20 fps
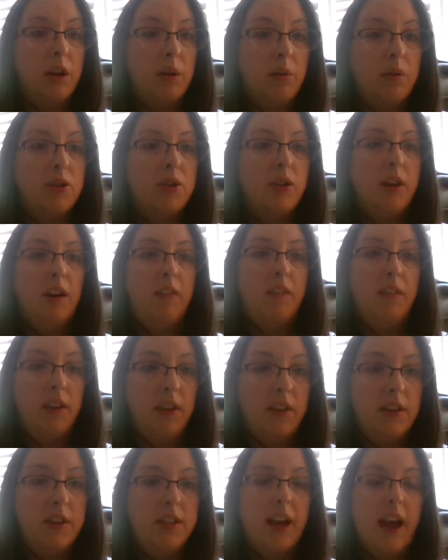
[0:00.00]
We're trying to
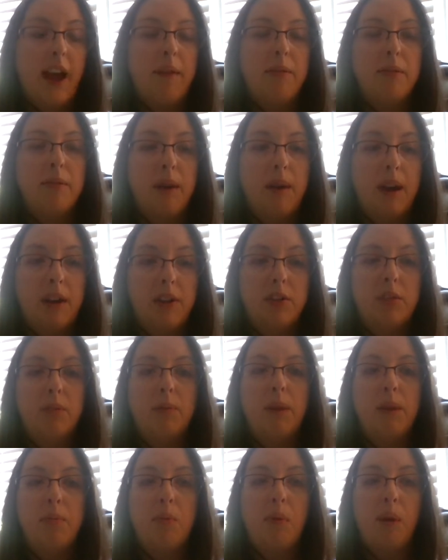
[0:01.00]
fill those gaps and make sure people